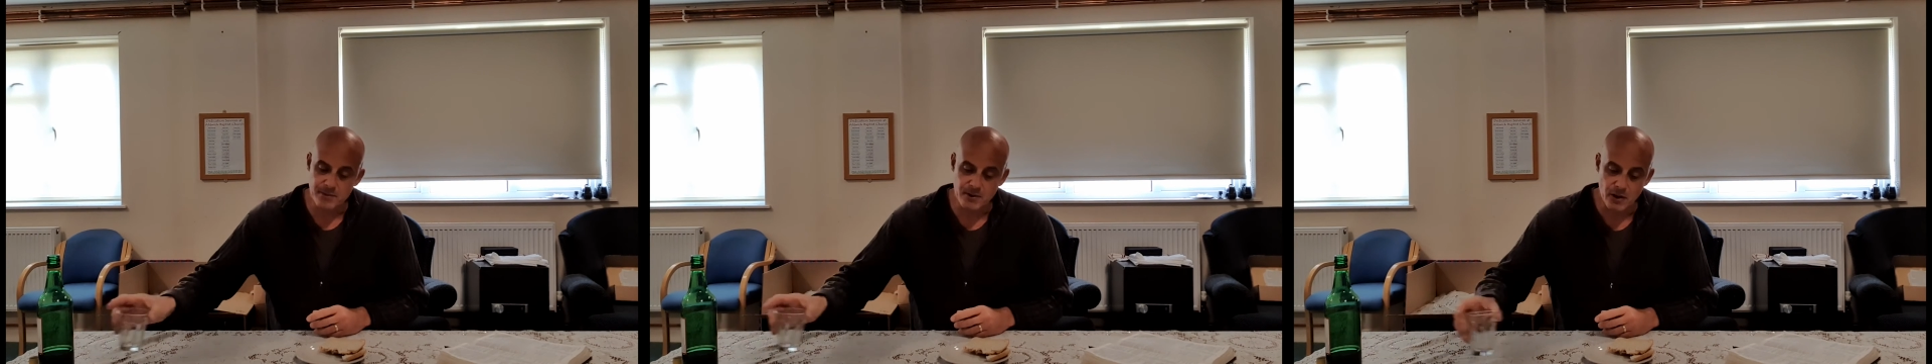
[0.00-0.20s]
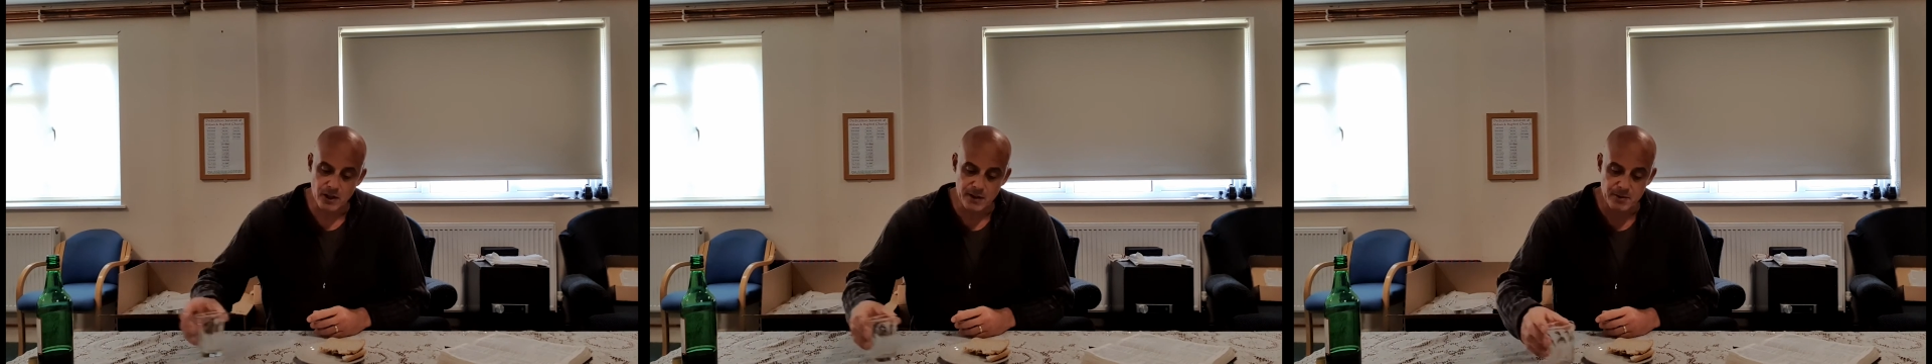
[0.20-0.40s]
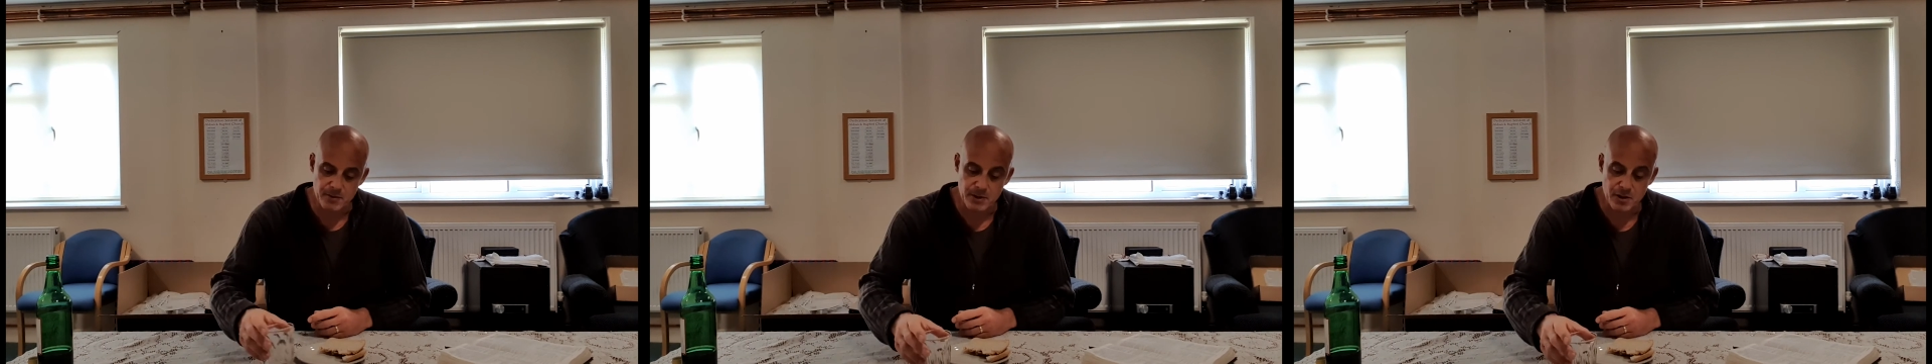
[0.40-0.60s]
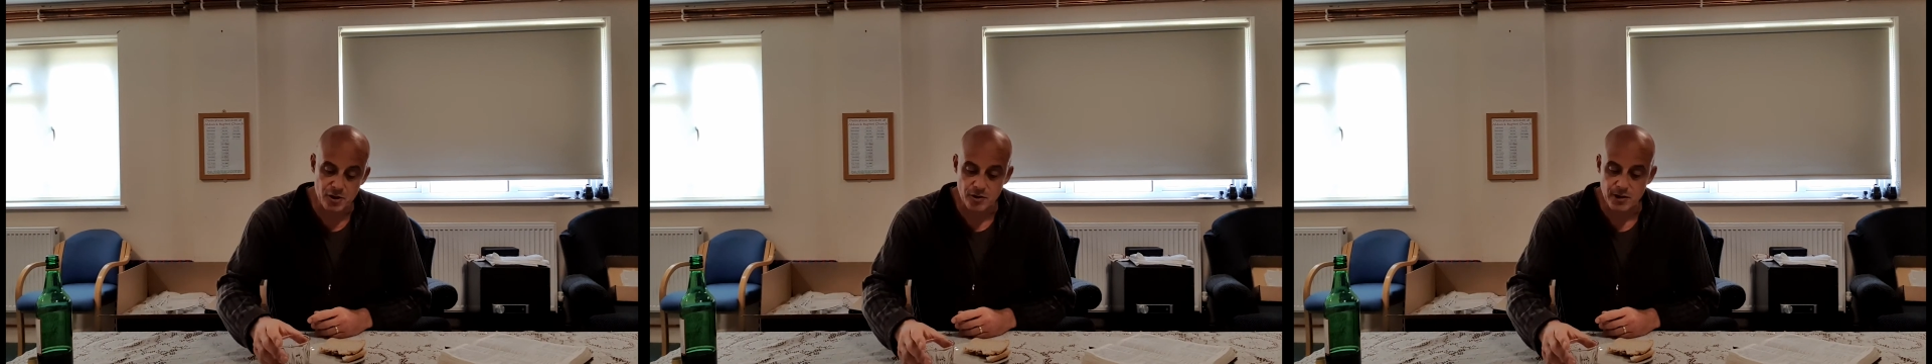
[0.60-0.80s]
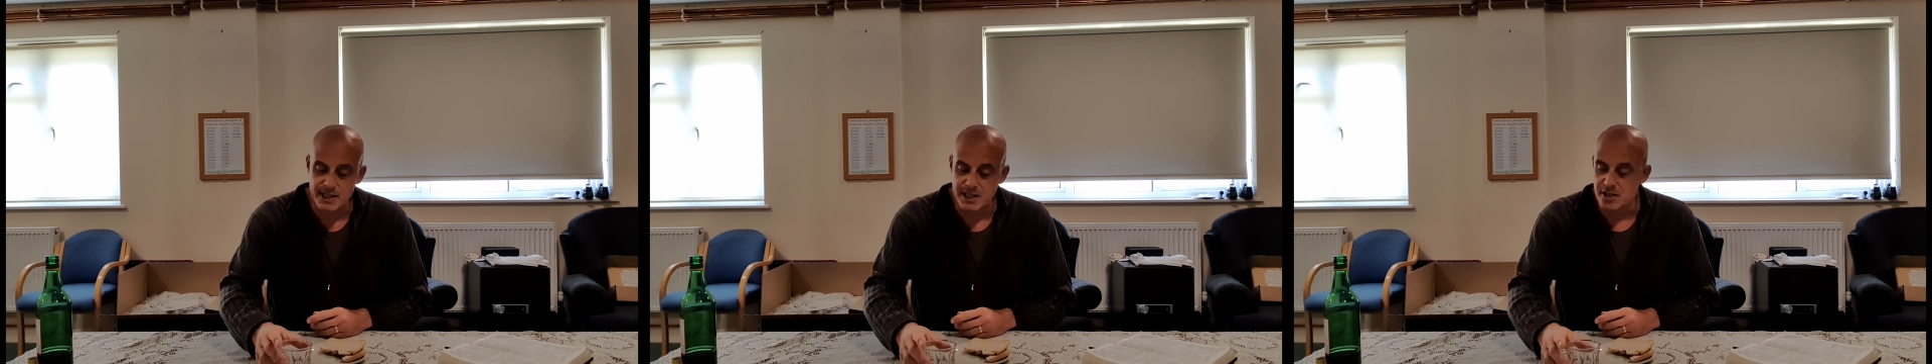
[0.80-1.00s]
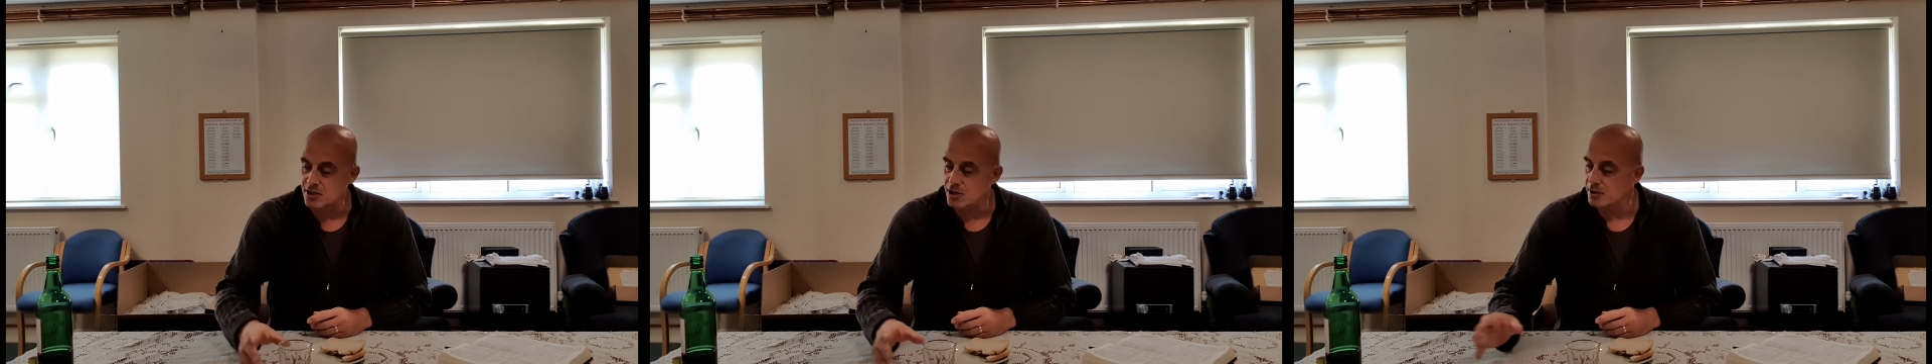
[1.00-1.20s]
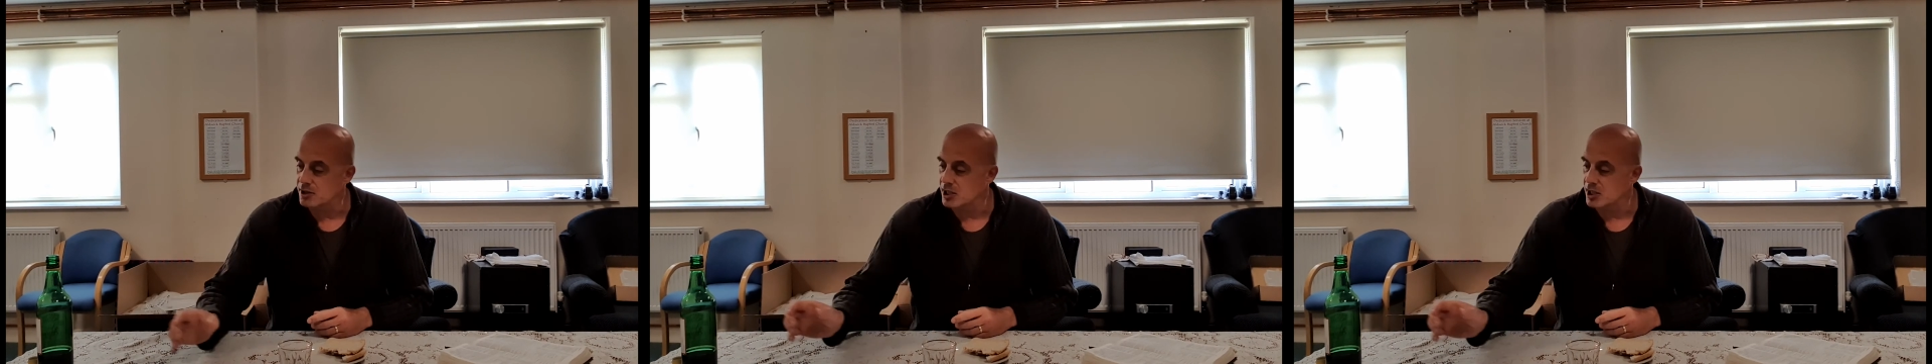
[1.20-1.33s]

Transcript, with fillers: night he was betrayed, he took the